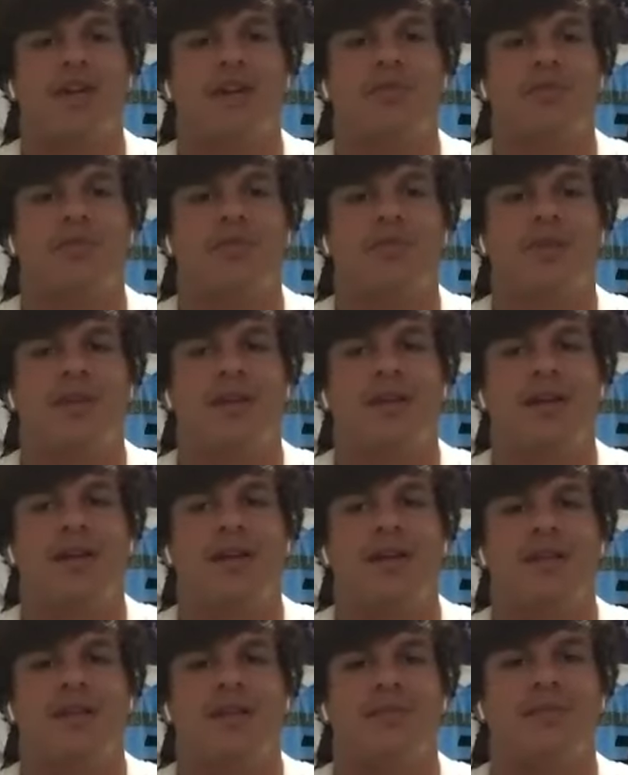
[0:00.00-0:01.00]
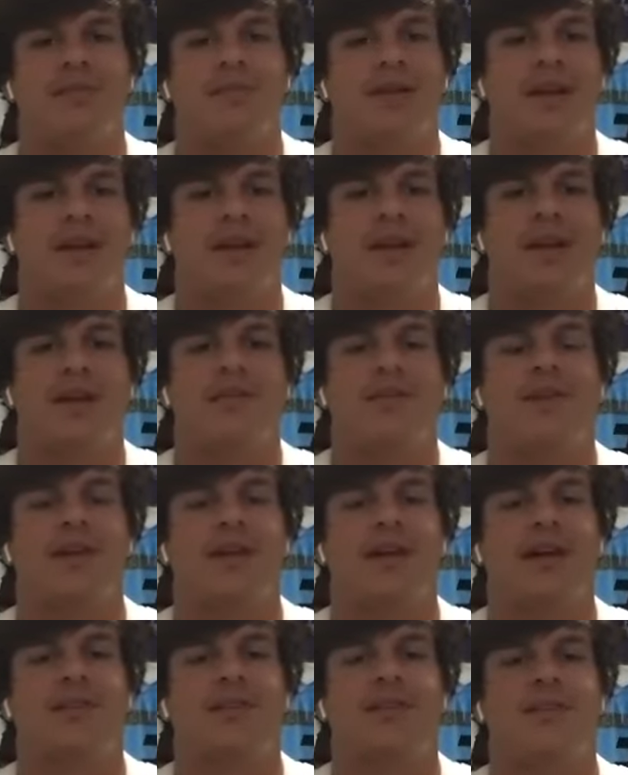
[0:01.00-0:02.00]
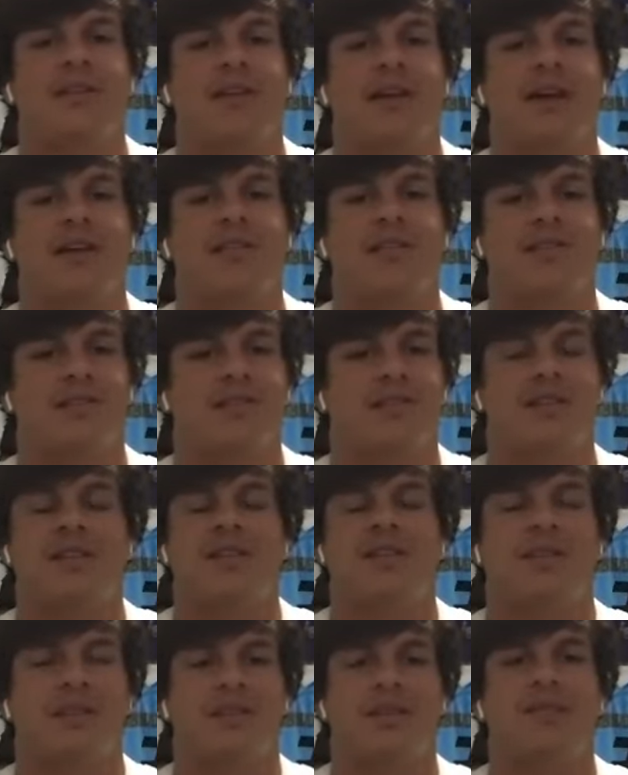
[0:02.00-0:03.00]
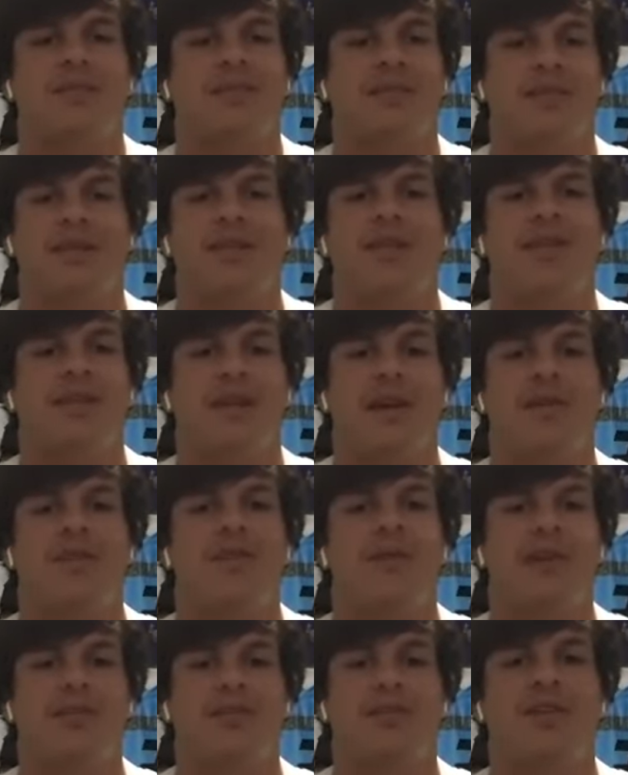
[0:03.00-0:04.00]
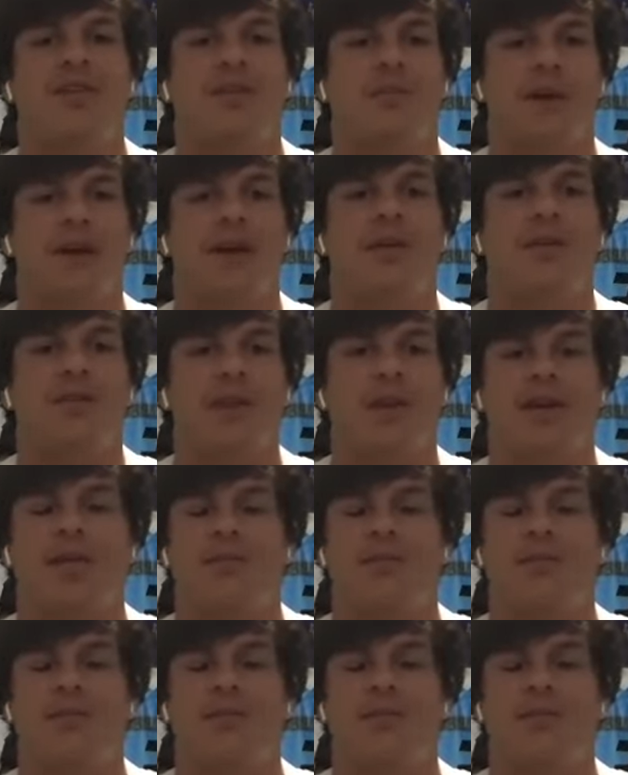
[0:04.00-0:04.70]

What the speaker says: he's been playing and play like every down's his last because the 10 weeks go by quick.